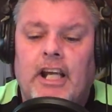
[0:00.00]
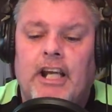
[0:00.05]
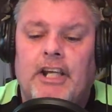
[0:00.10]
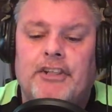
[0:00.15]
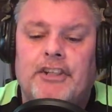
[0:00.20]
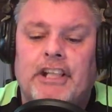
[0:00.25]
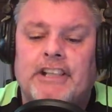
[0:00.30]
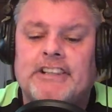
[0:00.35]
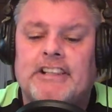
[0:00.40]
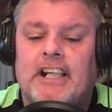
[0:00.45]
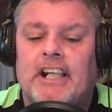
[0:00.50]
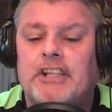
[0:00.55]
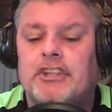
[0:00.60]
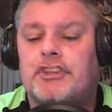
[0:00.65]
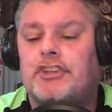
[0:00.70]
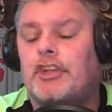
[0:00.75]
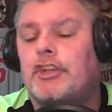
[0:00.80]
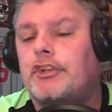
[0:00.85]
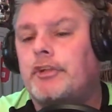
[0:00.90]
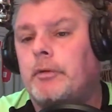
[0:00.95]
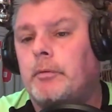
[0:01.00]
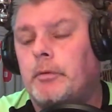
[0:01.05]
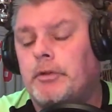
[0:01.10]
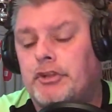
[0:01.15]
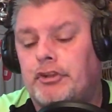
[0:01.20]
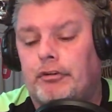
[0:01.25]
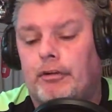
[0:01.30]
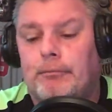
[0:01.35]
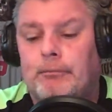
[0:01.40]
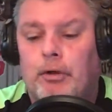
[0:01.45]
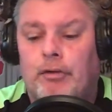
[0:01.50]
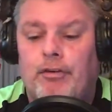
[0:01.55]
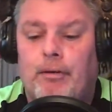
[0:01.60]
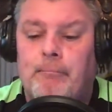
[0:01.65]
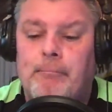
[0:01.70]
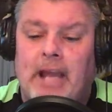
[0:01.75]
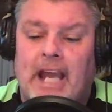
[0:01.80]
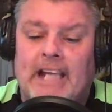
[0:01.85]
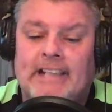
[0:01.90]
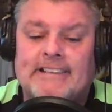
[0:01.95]
And yesterday's surgery was to remove a
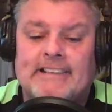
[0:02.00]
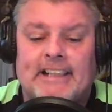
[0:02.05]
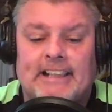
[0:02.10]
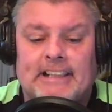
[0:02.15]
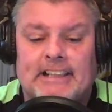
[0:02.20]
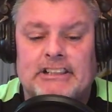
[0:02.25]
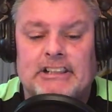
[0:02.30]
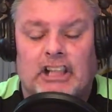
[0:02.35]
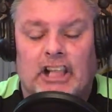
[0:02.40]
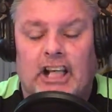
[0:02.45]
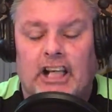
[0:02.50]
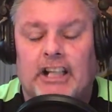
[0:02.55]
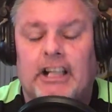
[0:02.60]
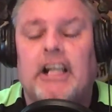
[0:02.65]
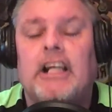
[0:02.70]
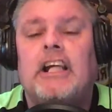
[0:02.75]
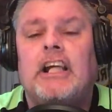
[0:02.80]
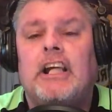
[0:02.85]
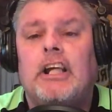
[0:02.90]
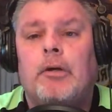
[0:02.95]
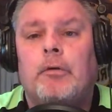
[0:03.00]
mass in his lung.